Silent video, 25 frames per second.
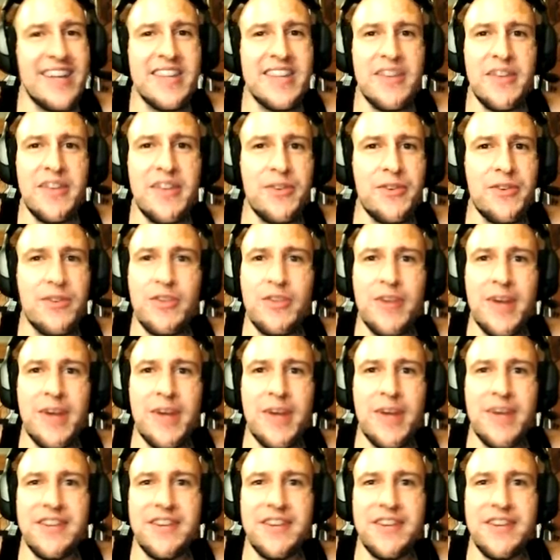is because
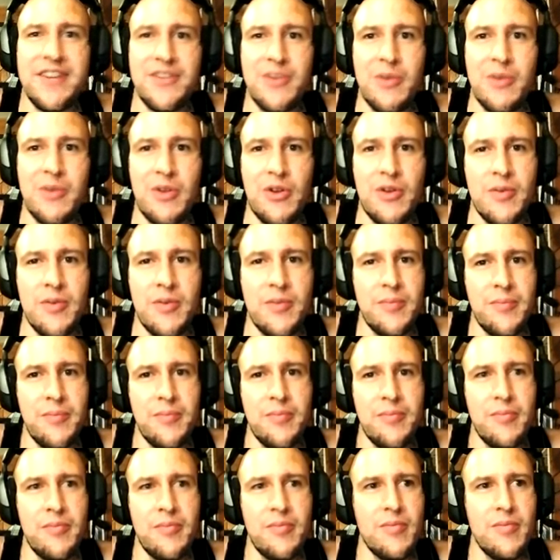uh, I, I, don't
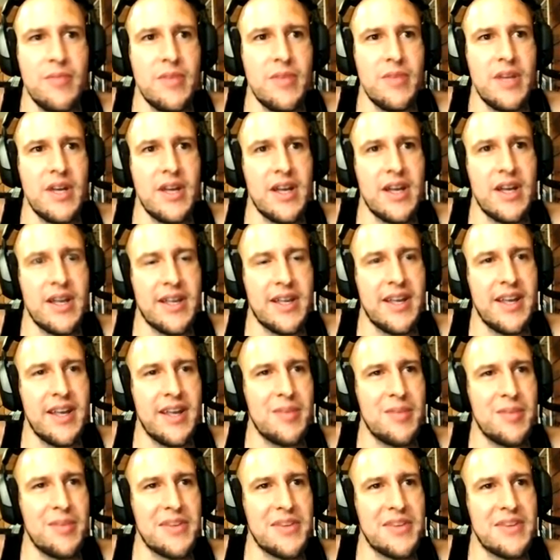like the uh,
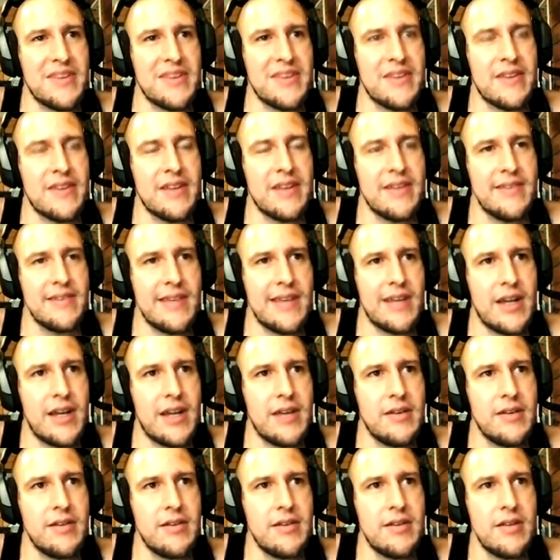I don't
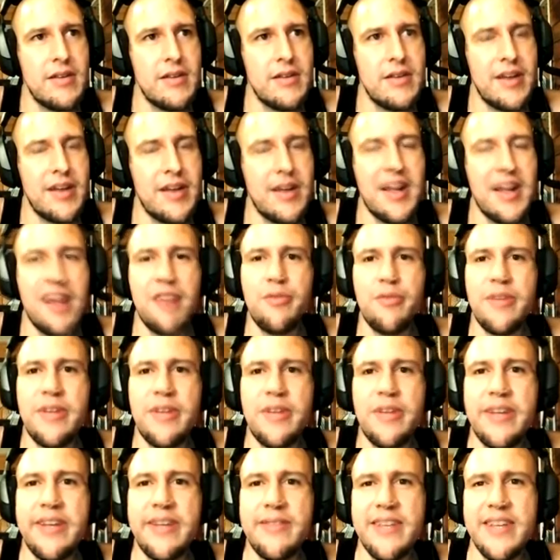like I don't like
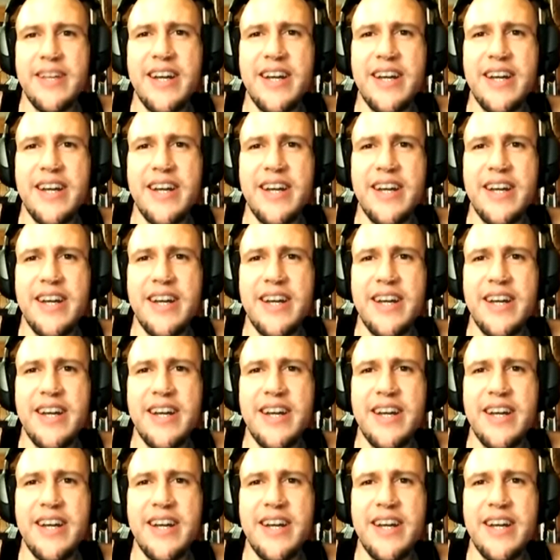the the